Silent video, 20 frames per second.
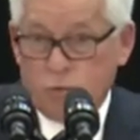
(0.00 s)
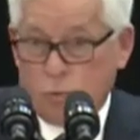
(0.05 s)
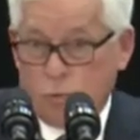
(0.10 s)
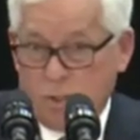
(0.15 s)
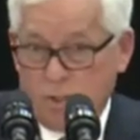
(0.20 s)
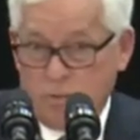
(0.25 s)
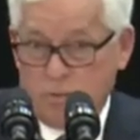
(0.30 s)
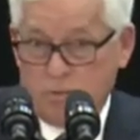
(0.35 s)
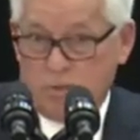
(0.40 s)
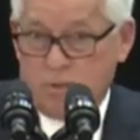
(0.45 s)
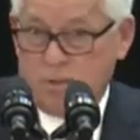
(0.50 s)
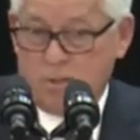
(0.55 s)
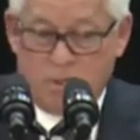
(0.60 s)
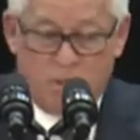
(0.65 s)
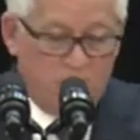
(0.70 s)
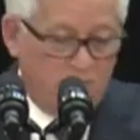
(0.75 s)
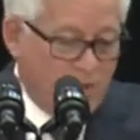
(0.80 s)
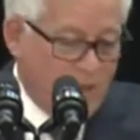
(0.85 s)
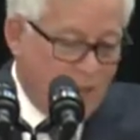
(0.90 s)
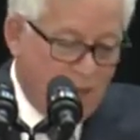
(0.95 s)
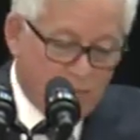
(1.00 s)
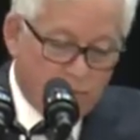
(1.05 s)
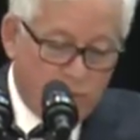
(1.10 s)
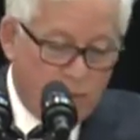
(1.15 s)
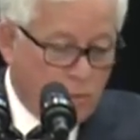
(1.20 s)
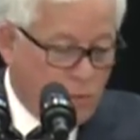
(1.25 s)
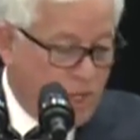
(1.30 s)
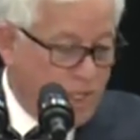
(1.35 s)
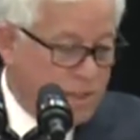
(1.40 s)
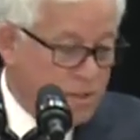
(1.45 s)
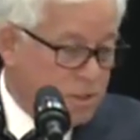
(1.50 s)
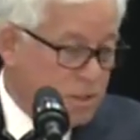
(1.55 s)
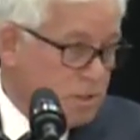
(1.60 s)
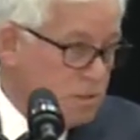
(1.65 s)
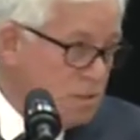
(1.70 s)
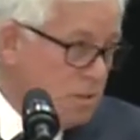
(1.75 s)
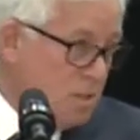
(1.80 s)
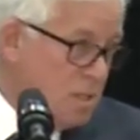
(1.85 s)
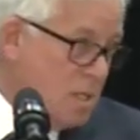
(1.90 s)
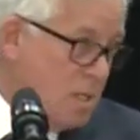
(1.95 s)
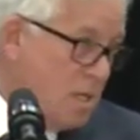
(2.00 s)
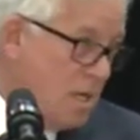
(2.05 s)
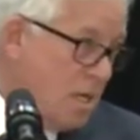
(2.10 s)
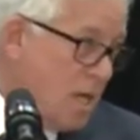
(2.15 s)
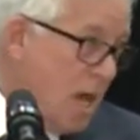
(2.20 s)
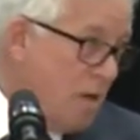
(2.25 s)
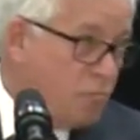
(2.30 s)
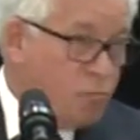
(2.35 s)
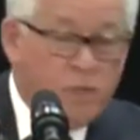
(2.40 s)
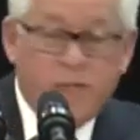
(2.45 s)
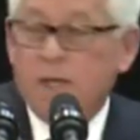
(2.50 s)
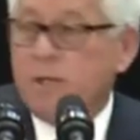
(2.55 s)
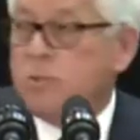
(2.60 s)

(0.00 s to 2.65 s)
ones of every race, every